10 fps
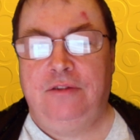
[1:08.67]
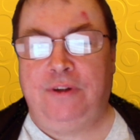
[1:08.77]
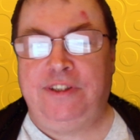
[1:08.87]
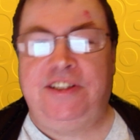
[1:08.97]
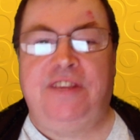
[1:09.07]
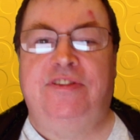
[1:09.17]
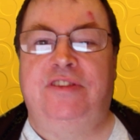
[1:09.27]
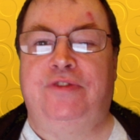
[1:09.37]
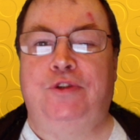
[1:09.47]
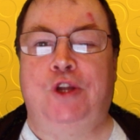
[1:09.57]
27th
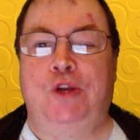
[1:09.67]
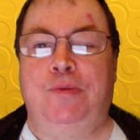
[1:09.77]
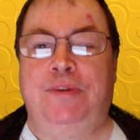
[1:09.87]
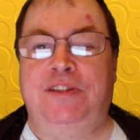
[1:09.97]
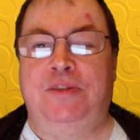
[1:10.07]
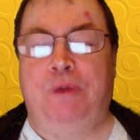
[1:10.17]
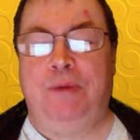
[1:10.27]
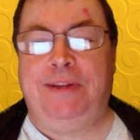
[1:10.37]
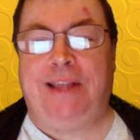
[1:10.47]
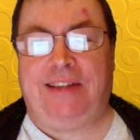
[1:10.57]
of October is the
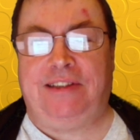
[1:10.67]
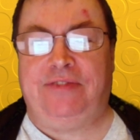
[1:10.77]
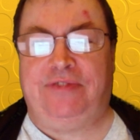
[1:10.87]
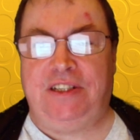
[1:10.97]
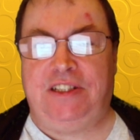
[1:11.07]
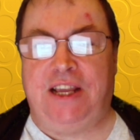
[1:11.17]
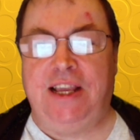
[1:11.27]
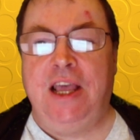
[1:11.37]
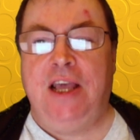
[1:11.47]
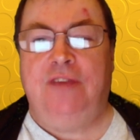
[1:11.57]
Roman Catholic feast
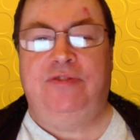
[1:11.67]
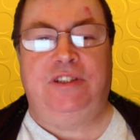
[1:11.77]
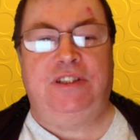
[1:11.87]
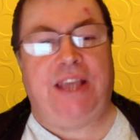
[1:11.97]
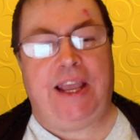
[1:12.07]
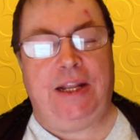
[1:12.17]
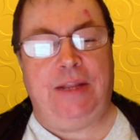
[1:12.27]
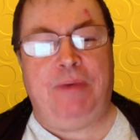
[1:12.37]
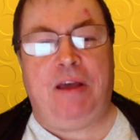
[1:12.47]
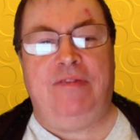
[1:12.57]
day of St.
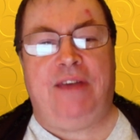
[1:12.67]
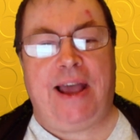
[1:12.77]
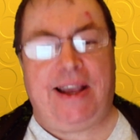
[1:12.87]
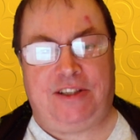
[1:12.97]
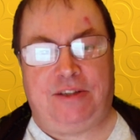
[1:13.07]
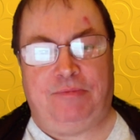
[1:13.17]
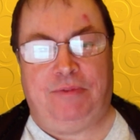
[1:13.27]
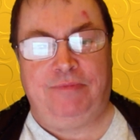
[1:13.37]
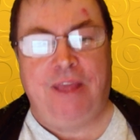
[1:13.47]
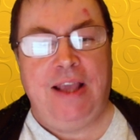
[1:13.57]
Caleb of Aksum.
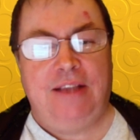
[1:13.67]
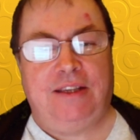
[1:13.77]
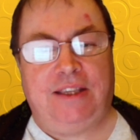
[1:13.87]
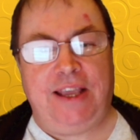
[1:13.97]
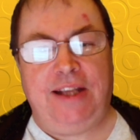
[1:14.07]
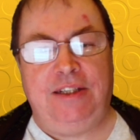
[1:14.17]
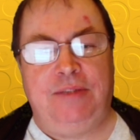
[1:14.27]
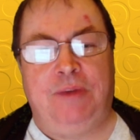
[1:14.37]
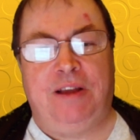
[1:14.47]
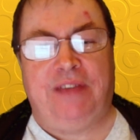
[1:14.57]
The
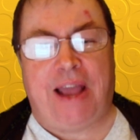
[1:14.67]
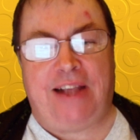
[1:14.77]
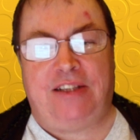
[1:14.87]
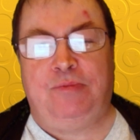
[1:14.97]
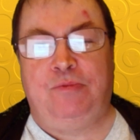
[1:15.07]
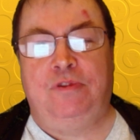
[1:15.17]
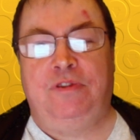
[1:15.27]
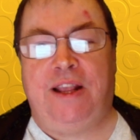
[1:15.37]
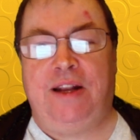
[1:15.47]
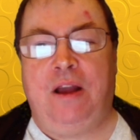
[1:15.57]
kingdom of Aksum was
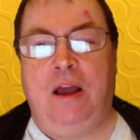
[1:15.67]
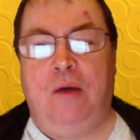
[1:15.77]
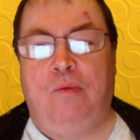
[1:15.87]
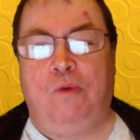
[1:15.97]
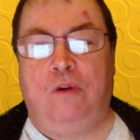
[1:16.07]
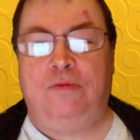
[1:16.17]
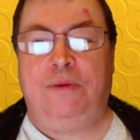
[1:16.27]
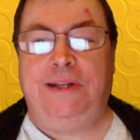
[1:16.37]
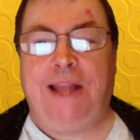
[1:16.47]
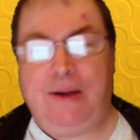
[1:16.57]
in what
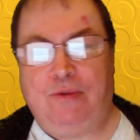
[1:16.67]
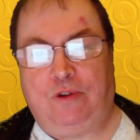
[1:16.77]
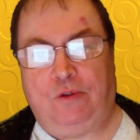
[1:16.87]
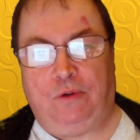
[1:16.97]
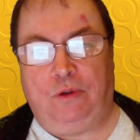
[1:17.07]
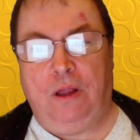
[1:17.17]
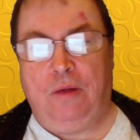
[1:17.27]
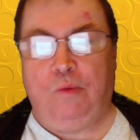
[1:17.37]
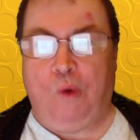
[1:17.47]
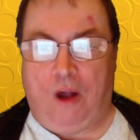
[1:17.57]
we now call
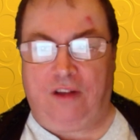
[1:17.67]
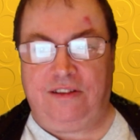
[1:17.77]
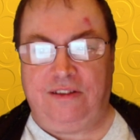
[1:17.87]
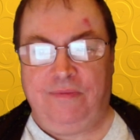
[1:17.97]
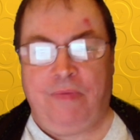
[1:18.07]
what?